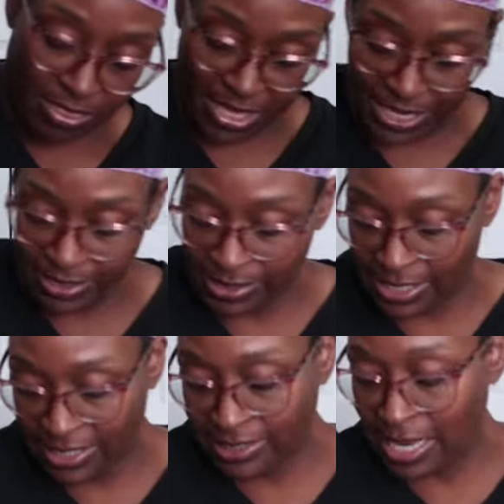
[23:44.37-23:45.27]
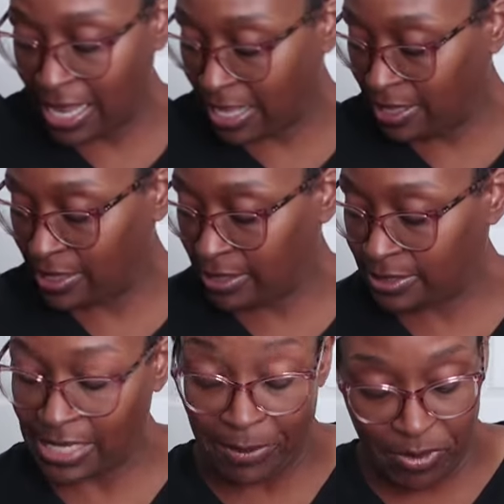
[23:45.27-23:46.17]
This type
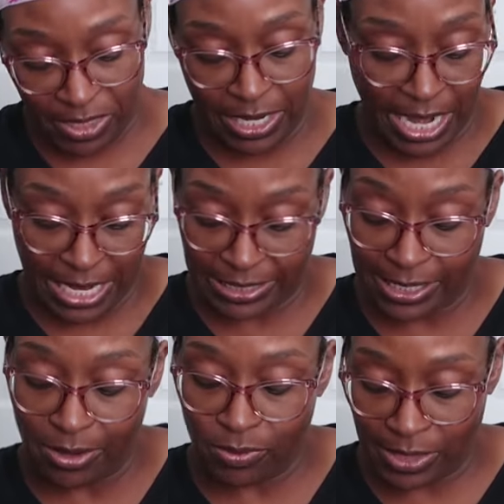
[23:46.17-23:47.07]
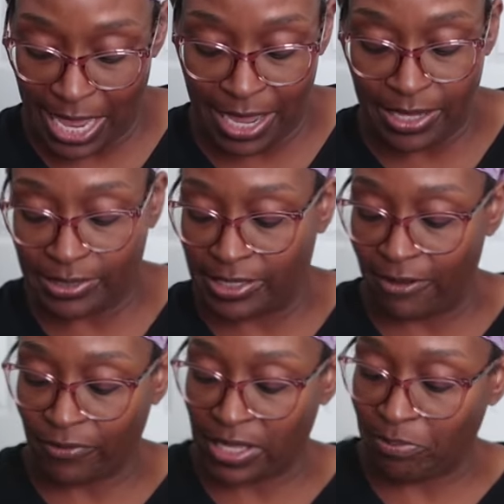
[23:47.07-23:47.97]
of thing, like I said, that is
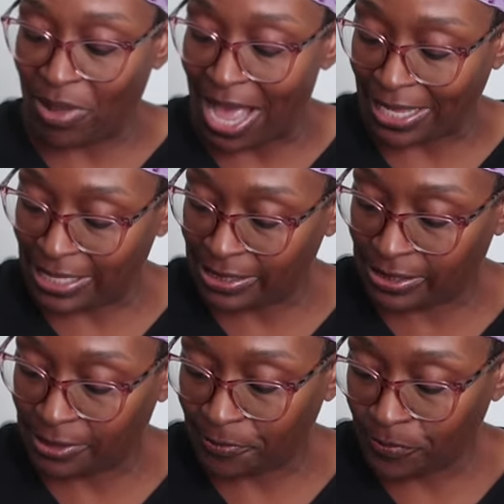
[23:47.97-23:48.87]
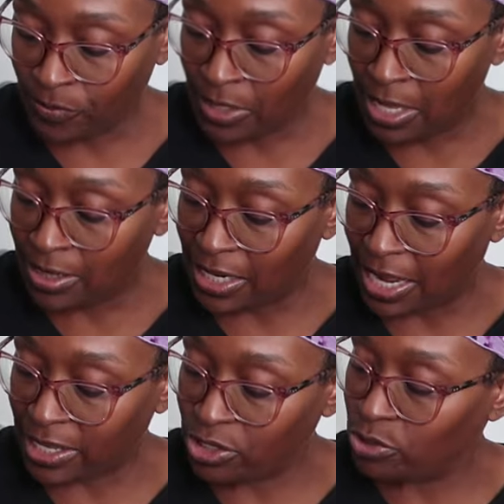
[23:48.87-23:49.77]
definitely pockets that
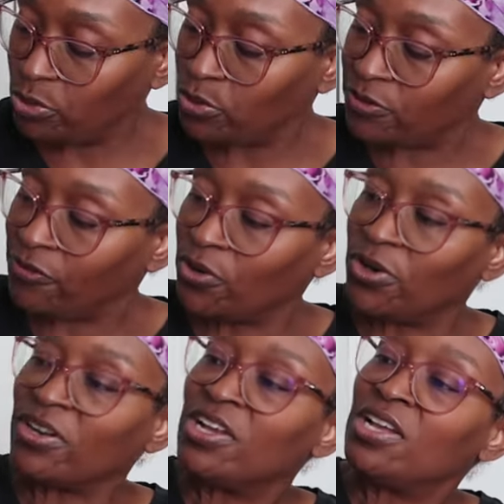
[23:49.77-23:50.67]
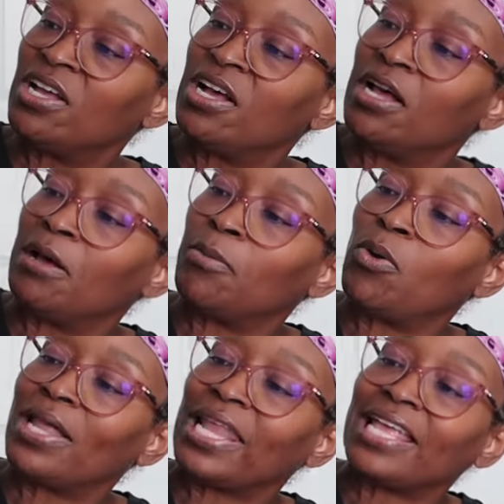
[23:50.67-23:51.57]
I can use for,
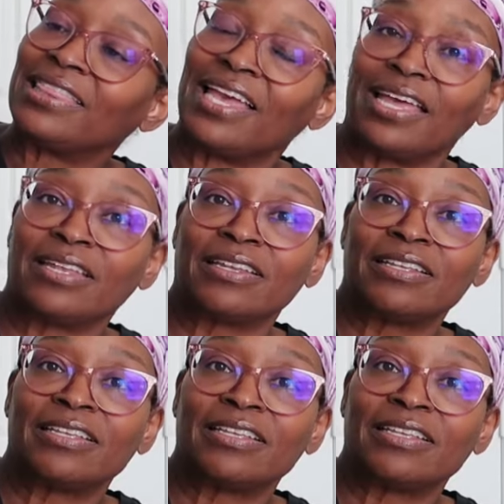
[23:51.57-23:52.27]
I like that.